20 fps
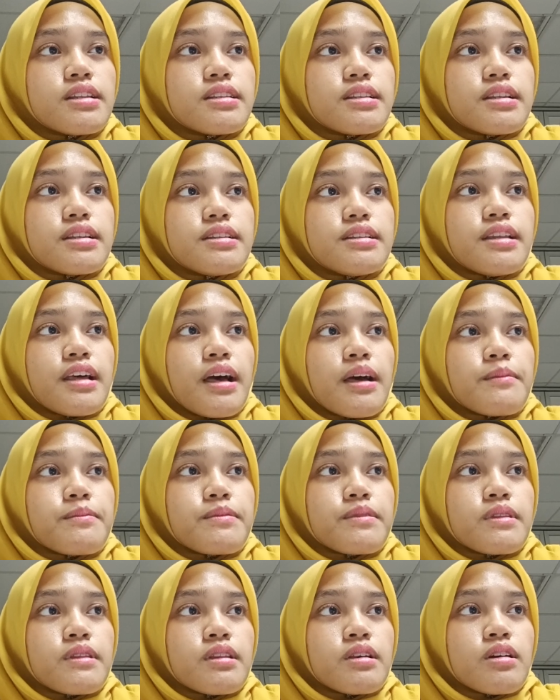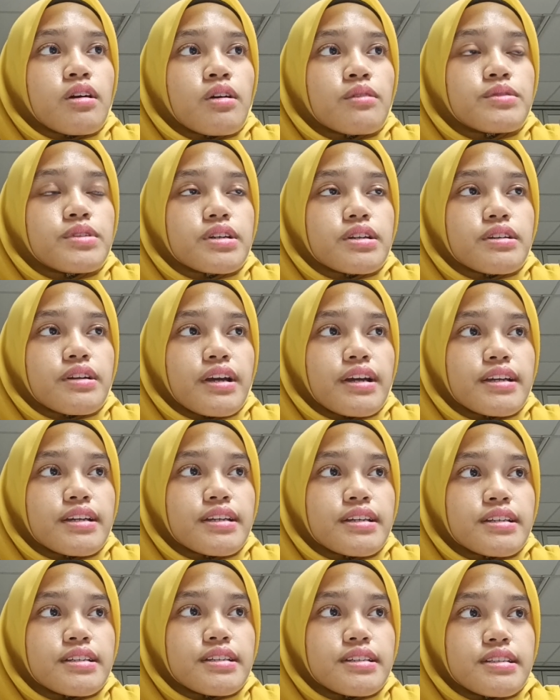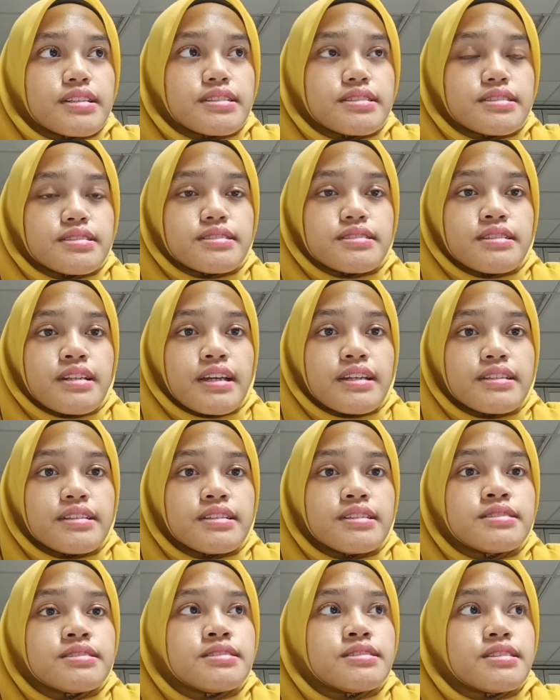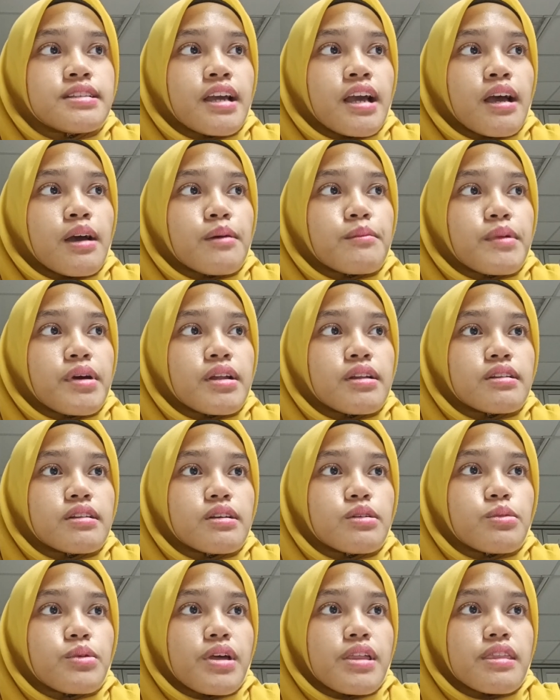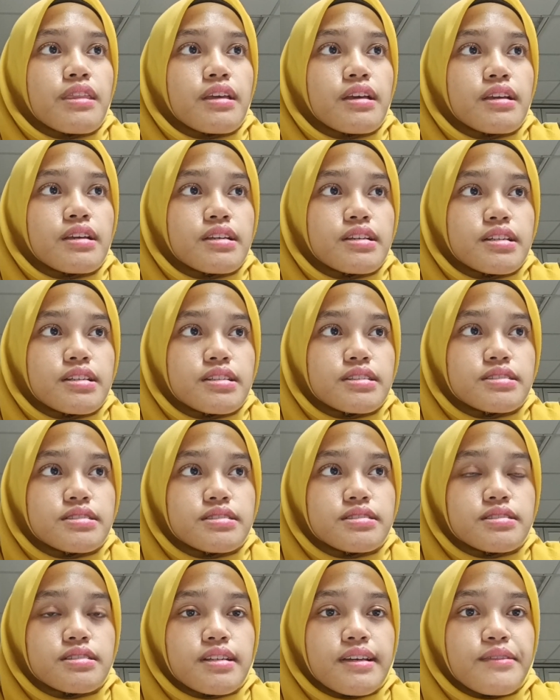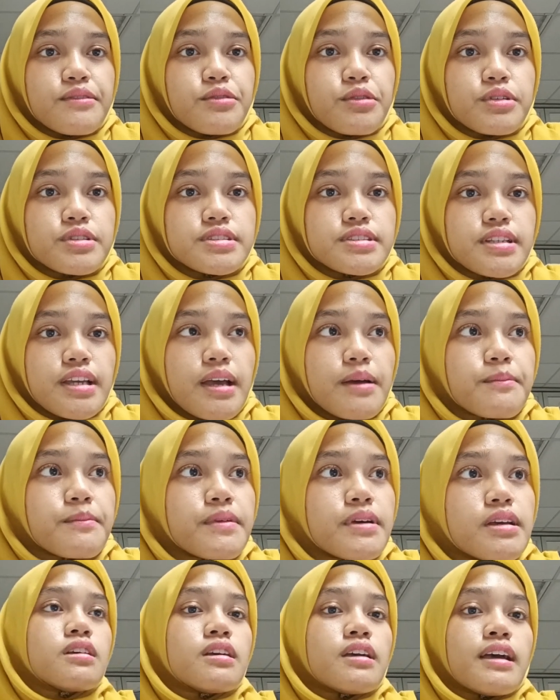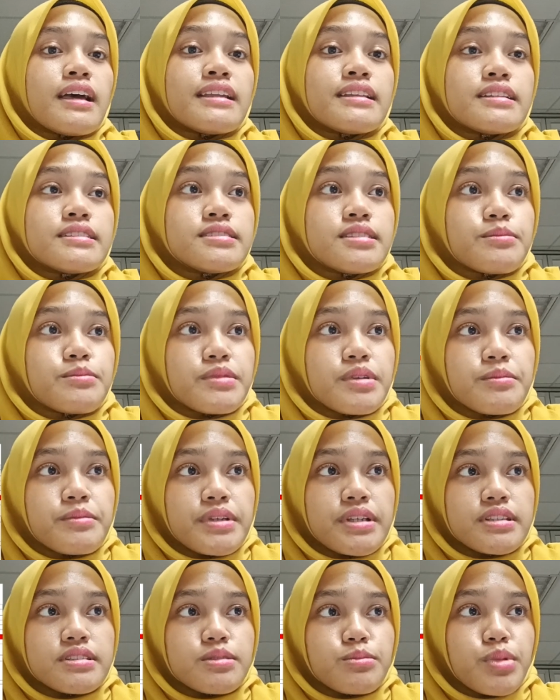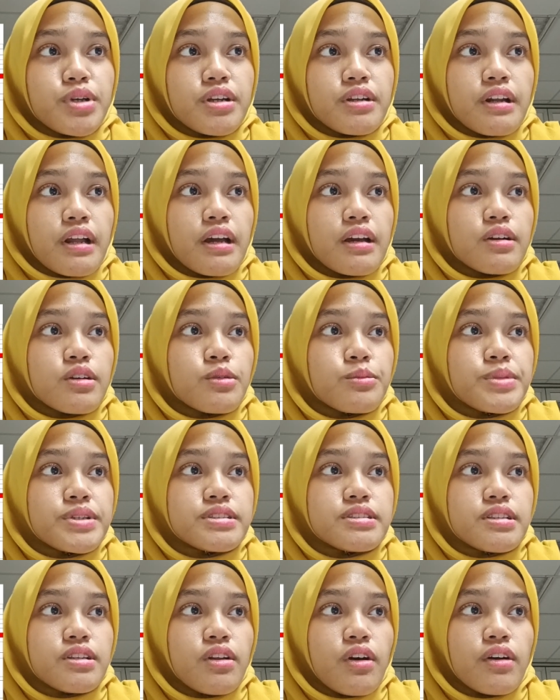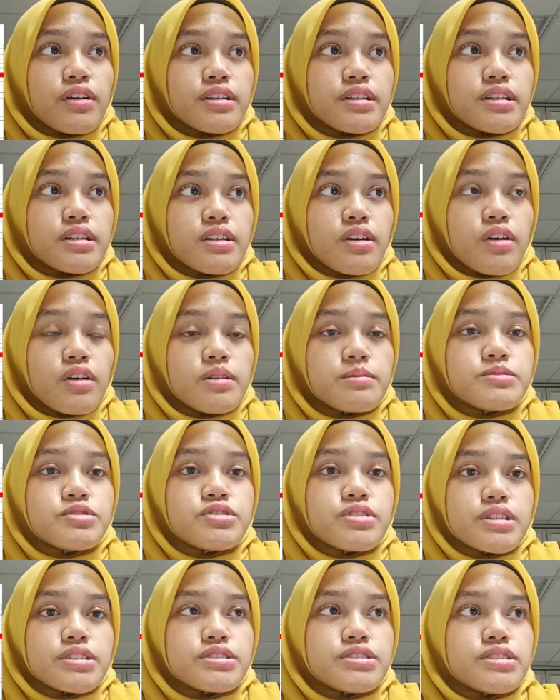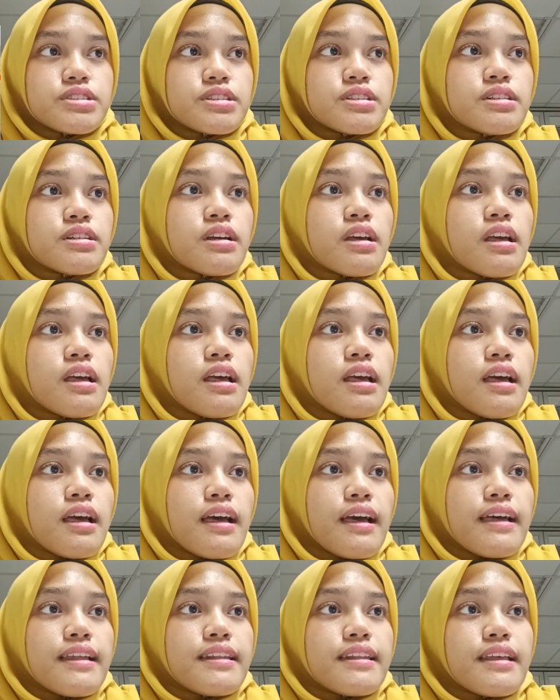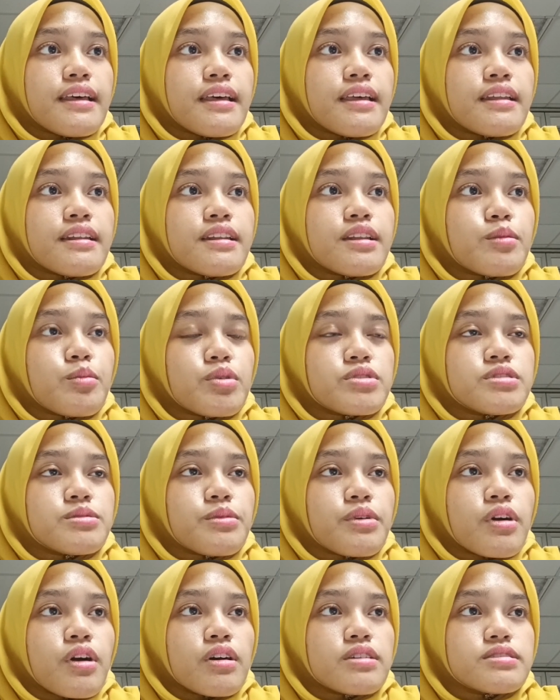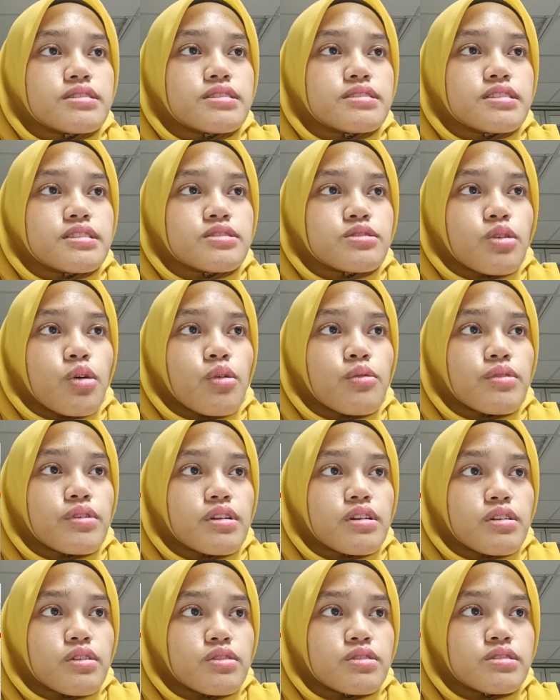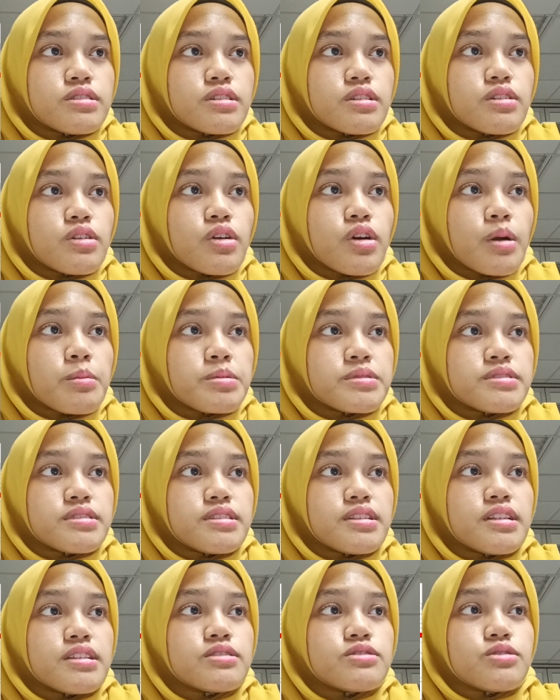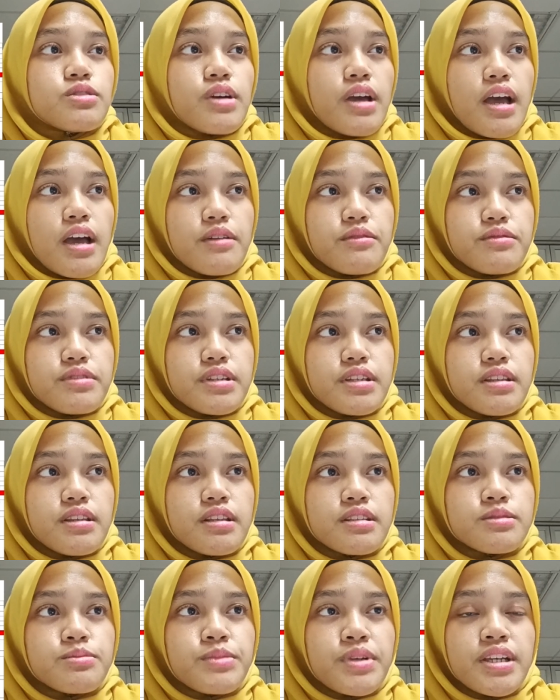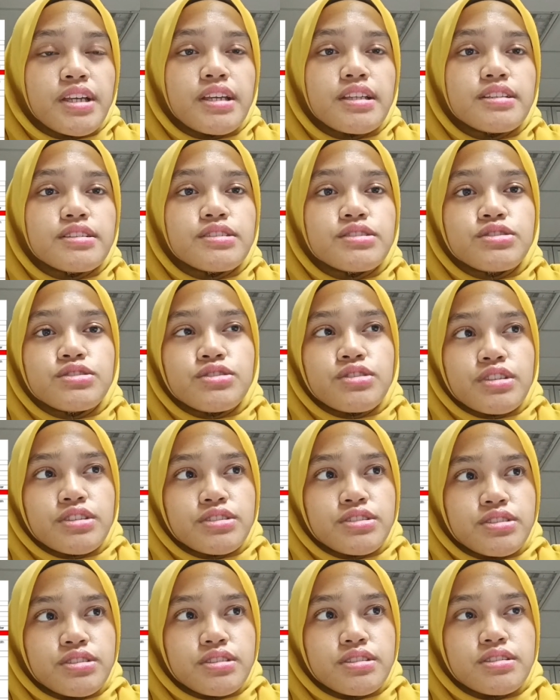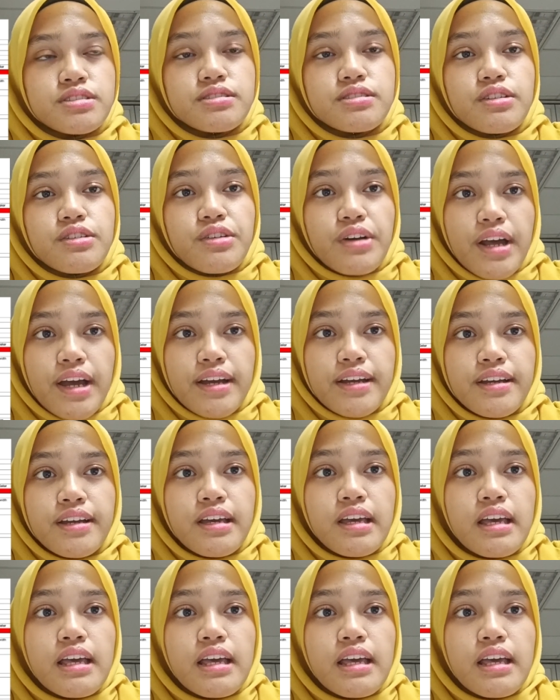The depth of the crack is 19 cm and the width is 4 cm. And the symptom is a big crack could be seen on the column structure. And then the possible causes is overload. The load capacity is too heavy, thus making the structures crack.